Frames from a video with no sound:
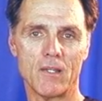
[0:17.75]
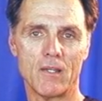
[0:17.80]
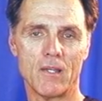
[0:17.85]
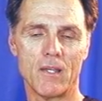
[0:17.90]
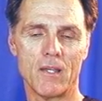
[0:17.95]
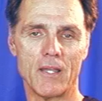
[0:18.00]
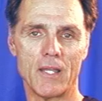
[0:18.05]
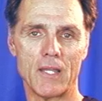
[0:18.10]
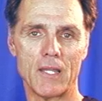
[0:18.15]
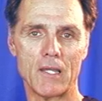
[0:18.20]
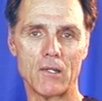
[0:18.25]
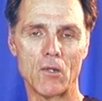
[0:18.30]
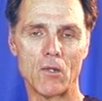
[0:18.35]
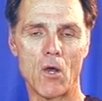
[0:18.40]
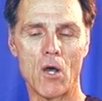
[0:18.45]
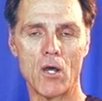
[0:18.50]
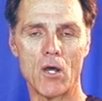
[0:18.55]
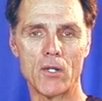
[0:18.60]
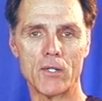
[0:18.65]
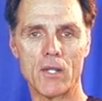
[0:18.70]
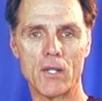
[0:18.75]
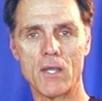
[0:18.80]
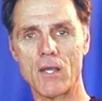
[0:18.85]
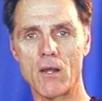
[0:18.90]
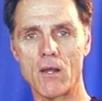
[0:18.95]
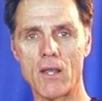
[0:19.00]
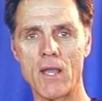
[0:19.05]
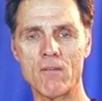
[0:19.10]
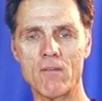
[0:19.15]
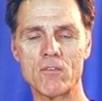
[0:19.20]
And on
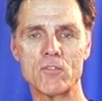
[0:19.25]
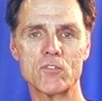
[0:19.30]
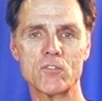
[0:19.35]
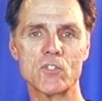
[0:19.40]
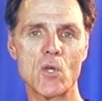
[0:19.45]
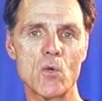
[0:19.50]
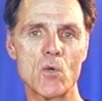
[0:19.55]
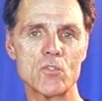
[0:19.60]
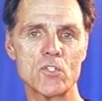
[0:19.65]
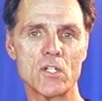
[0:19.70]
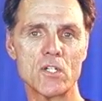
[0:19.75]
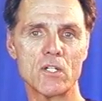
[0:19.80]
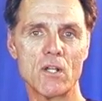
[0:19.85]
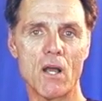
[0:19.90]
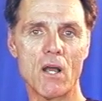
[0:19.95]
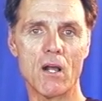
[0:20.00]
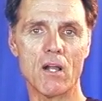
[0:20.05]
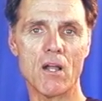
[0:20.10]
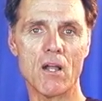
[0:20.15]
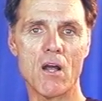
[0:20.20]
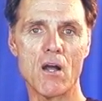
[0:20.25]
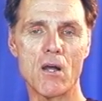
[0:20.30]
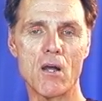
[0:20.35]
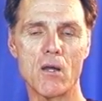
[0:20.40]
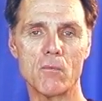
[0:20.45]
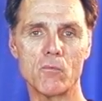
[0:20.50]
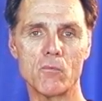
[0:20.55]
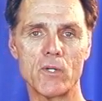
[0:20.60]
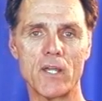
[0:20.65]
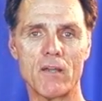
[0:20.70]

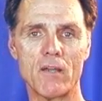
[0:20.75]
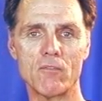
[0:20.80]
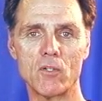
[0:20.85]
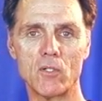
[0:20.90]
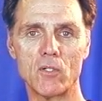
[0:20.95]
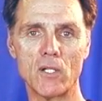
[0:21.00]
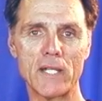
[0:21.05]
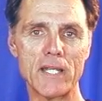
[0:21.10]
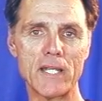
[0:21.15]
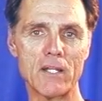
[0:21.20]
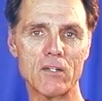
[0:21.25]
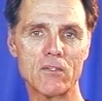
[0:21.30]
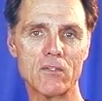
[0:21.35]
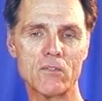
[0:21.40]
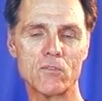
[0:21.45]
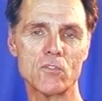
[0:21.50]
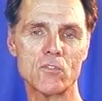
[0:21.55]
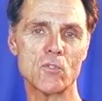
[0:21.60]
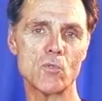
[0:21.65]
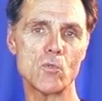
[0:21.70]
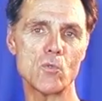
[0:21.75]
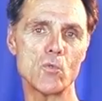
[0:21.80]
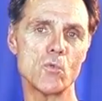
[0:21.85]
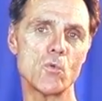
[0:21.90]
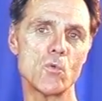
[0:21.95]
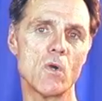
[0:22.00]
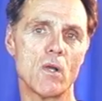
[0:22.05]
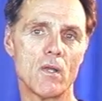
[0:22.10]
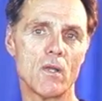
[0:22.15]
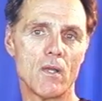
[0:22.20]
evanscoaching.com, we have a link
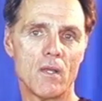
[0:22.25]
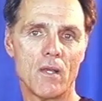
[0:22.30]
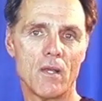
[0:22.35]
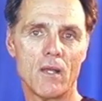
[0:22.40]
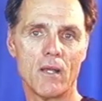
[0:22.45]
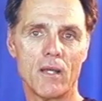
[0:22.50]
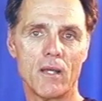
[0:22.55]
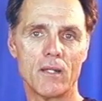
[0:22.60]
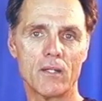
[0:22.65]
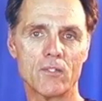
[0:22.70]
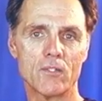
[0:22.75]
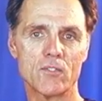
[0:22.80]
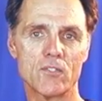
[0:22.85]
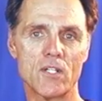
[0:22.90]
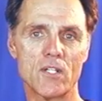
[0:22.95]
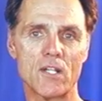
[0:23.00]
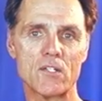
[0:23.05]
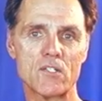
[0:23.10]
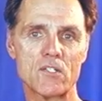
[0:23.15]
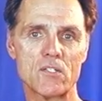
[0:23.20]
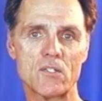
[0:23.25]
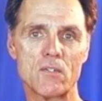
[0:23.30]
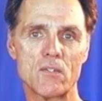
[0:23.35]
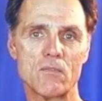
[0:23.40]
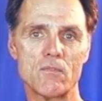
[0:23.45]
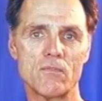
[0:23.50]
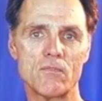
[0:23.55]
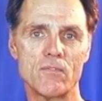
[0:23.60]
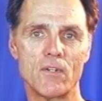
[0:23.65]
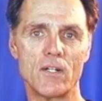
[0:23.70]
to an
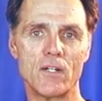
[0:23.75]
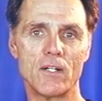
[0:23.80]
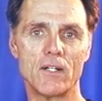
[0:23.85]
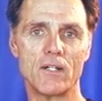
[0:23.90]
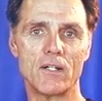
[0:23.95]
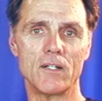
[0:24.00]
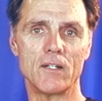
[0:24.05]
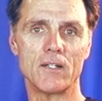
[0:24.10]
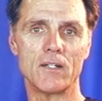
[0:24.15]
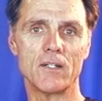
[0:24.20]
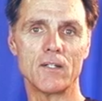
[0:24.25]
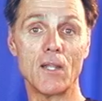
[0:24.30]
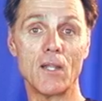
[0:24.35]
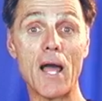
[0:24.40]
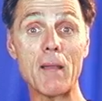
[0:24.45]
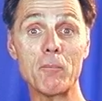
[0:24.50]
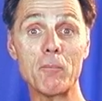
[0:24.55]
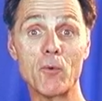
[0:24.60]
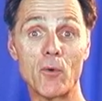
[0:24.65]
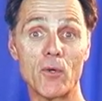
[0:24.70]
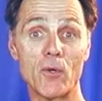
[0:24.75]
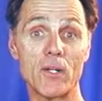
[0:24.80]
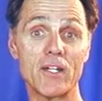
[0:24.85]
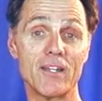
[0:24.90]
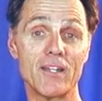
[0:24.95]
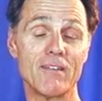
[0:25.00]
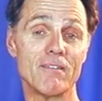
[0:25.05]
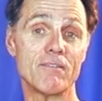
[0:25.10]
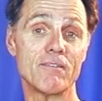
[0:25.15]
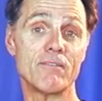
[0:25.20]
extensive
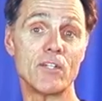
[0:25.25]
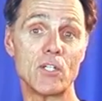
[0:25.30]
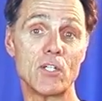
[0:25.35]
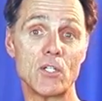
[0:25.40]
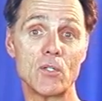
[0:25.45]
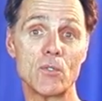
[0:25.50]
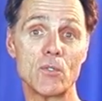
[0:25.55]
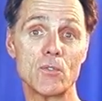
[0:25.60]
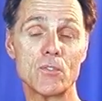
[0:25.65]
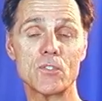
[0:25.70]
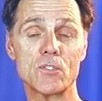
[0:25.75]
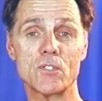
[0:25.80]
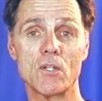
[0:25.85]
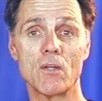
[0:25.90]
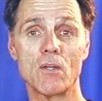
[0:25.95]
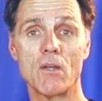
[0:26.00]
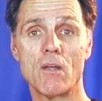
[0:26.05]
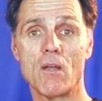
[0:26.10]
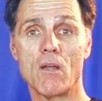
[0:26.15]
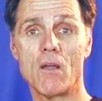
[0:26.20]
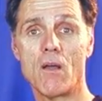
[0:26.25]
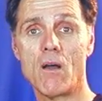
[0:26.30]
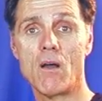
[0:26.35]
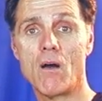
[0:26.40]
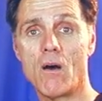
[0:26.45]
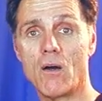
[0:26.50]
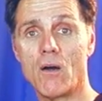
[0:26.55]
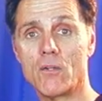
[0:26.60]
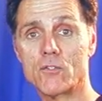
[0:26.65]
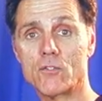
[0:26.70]
library of videos
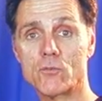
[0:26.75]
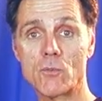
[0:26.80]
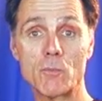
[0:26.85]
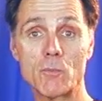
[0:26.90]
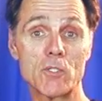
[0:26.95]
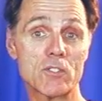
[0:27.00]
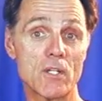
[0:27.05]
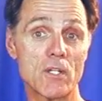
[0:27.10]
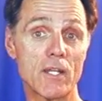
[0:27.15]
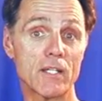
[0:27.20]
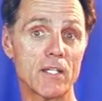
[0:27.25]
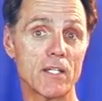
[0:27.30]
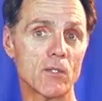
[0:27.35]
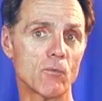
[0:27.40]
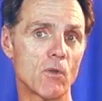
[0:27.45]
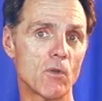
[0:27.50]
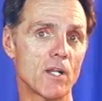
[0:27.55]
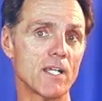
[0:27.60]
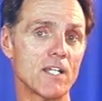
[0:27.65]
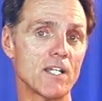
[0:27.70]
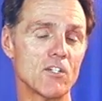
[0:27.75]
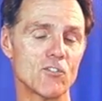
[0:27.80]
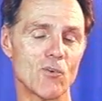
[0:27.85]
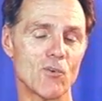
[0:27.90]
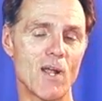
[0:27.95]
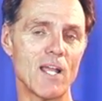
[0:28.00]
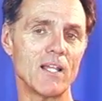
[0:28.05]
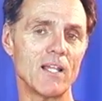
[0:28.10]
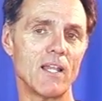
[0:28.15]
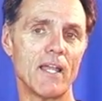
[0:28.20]
on swimming, cycling, and running,
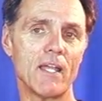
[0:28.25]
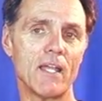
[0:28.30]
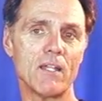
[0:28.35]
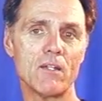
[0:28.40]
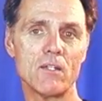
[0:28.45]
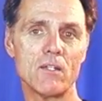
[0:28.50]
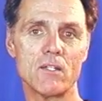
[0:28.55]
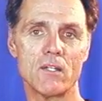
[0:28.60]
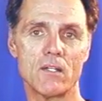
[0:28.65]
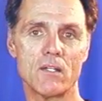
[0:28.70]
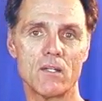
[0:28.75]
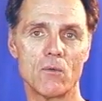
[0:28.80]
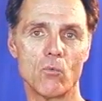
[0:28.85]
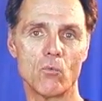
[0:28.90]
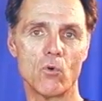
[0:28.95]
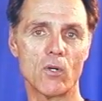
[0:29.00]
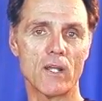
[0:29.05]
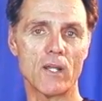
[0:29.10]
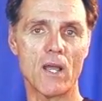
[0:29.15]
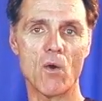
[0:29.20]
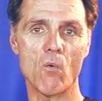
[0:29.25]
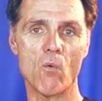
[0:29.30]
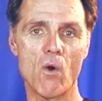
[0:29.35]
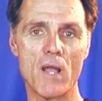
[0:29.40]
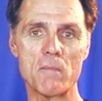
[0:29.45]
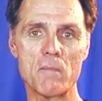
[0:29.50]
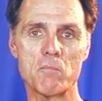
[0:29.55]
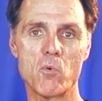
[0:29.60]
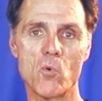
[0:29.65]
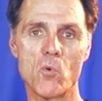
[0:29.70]
dry land, workout
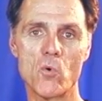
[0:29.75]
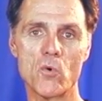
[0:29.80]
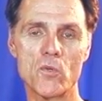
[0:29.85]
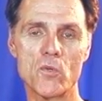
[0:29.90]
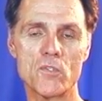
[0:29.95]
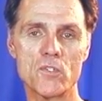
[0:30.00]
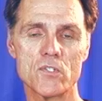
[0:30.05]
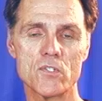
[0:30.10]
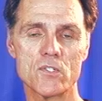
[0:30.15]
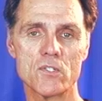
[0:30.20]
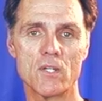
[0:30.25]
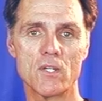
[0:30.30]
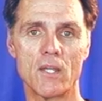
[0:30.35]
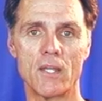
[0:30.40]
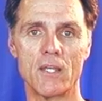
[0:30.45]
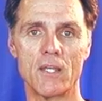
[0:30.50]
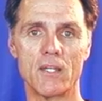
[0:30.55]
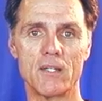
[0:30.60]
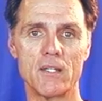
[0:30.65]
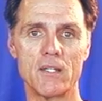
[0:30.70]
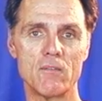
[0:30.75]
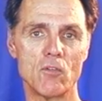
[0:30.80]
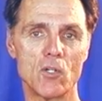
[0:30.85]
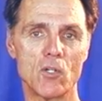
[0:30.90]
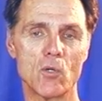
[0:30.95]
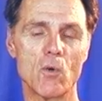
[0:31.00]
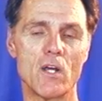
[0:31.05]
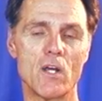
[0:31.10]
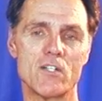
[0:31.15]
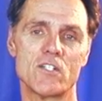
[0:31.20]
whiteboards, and even a
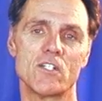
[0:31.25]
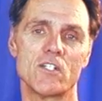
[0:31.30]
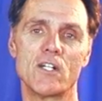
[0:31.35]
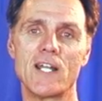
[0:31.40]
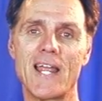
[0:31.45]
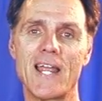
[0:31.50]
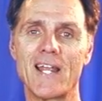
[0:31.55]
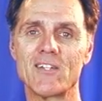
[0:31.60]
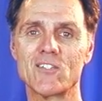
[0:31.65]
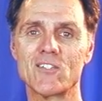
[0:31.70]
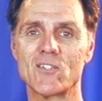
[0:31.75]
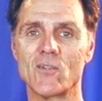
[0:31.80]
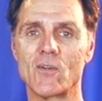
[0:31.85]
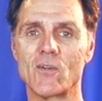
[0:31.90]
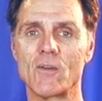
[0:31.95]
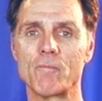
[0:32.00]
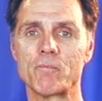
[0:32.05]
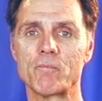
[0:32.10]
question and answer.